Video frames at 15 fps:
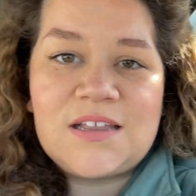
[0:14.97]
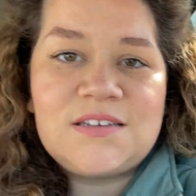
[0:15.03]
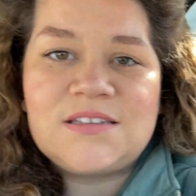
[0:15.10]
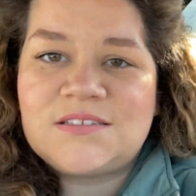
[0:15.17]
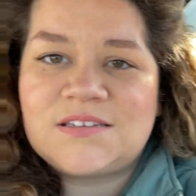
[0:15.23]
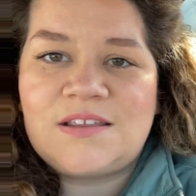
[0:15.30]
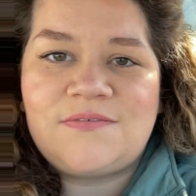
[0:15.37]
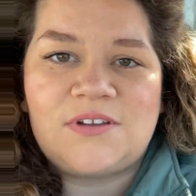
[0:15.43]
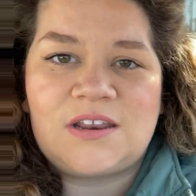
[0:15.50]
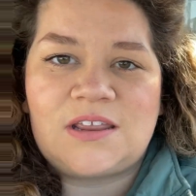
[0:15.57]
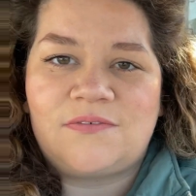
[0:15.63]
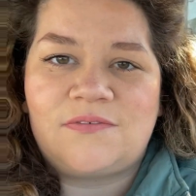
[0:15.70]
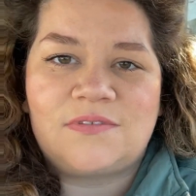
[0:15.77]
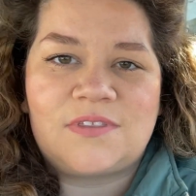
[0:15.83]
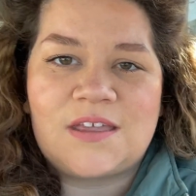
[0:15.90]

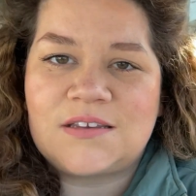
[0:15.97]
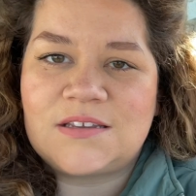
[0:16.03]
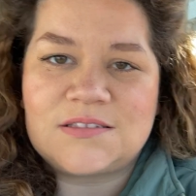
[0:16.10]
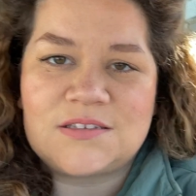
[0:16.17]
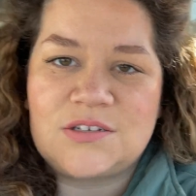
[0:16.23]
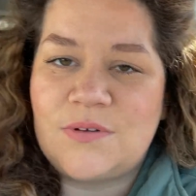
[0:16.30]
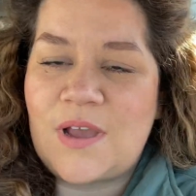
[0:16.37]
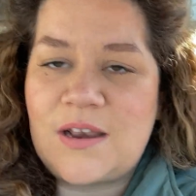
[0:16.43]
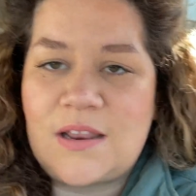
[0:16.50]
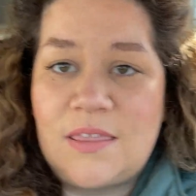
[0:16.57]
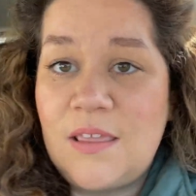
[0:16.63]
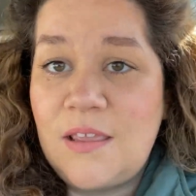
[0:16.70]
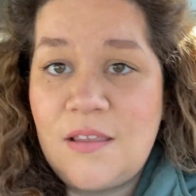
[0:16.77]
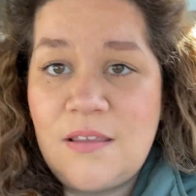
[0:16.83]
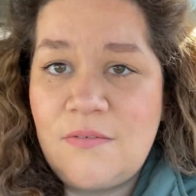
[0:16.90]
doesn't do
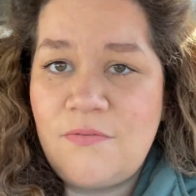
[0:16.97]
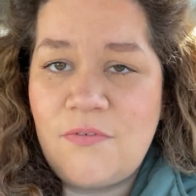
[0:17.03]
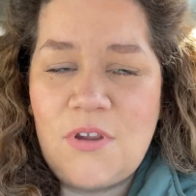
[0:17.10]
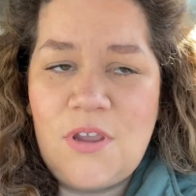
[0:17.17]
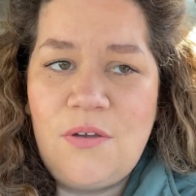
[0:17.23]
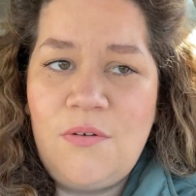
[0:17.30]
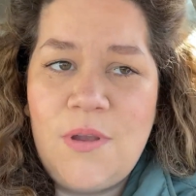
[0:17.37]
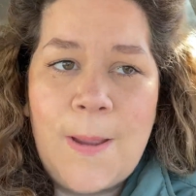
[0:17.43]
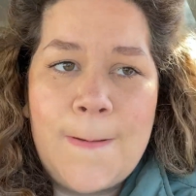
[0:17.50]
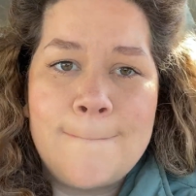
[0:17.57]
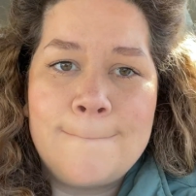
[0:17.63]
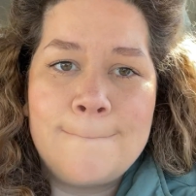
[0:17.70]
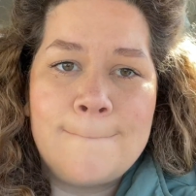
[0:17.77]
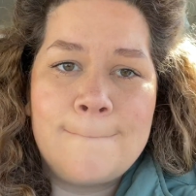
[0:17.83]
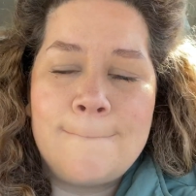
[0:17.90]
anything for you.
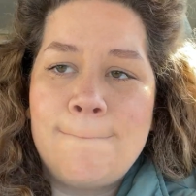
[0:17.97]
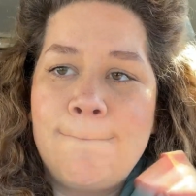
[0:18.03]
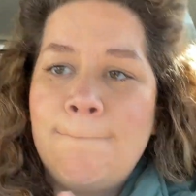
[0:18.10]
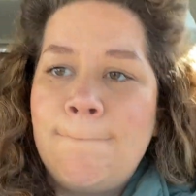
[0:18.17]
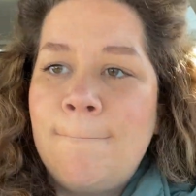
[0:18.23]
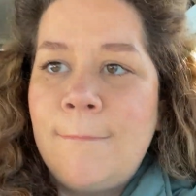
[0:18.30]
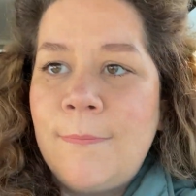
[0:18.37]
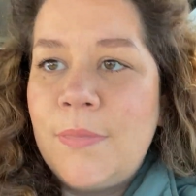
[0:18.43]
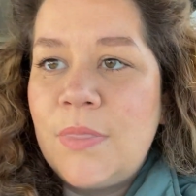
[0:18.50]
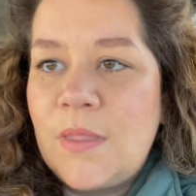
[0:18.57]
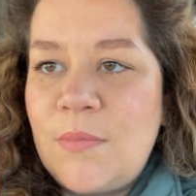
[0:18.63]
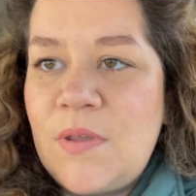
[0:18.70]
Let me